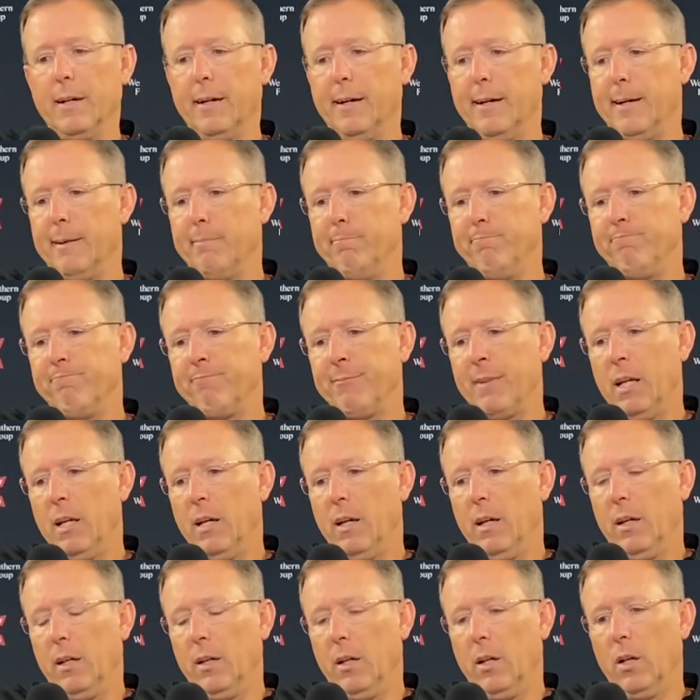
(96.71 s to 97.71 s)

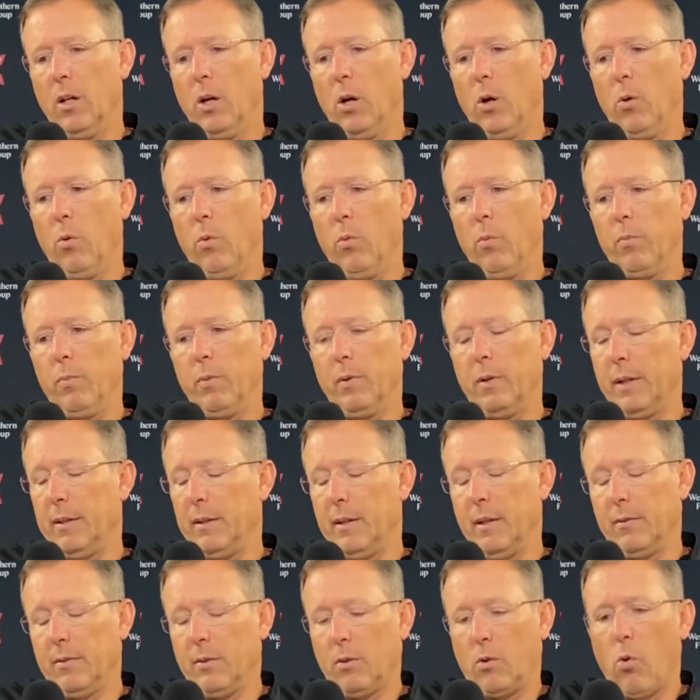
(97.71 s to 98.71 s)

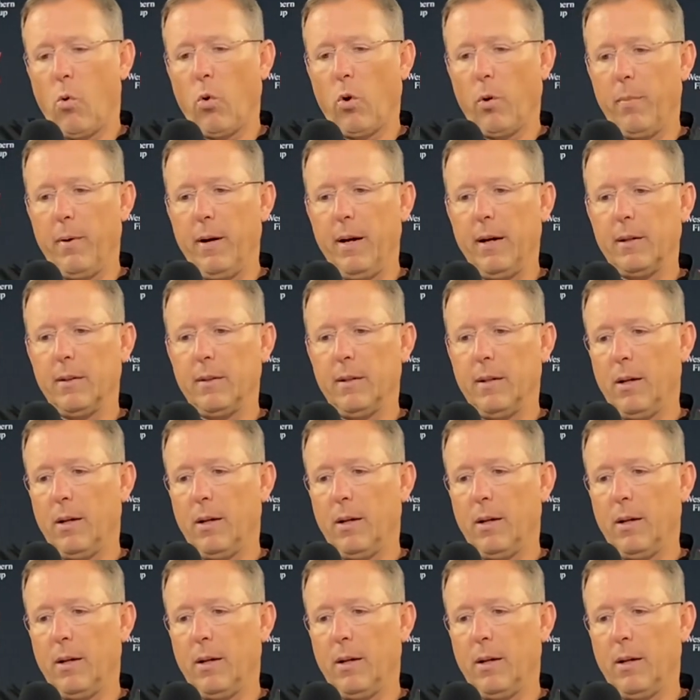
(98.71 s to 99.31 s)
As a quarterback,